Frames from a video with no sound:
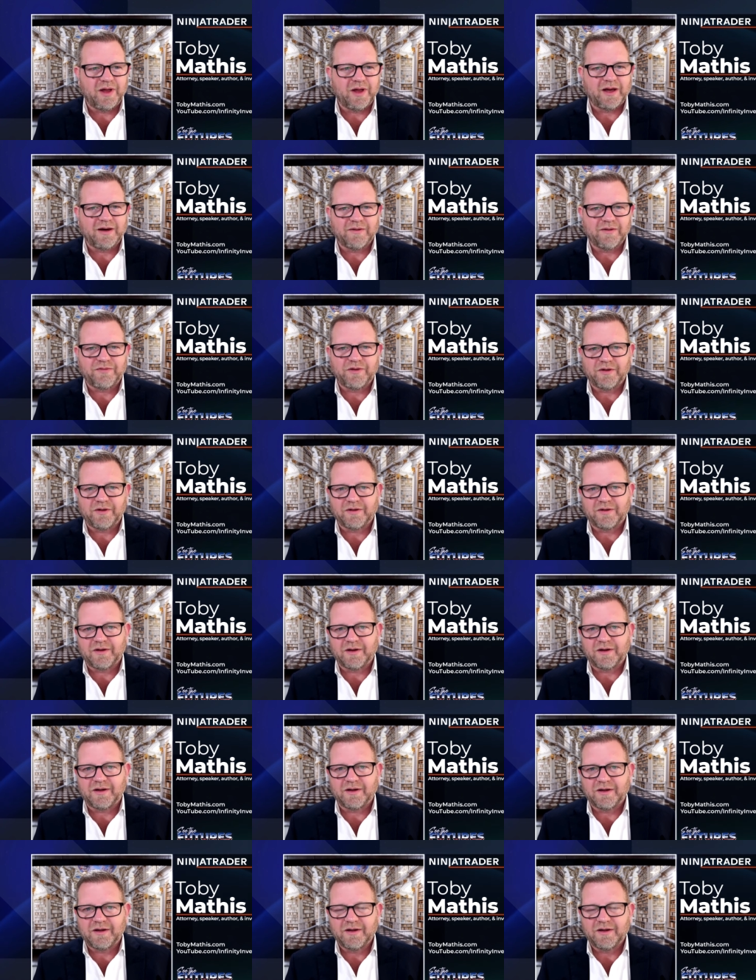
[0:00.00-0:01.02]
if you're a,
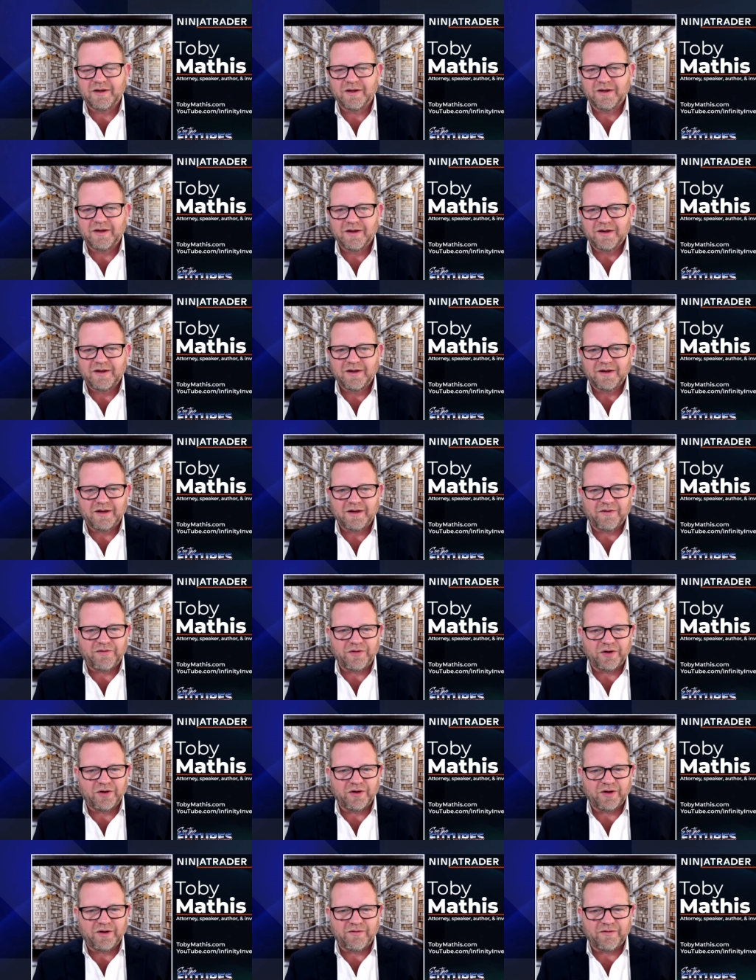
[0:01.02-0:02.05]
uh, if
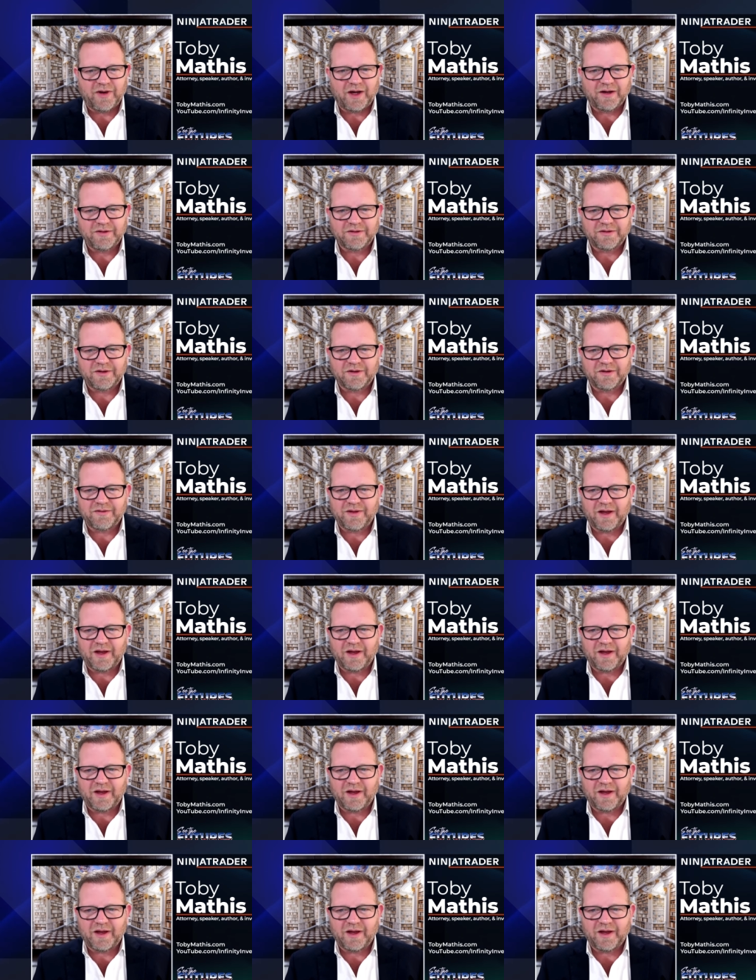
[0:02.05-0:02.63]
you're an investor.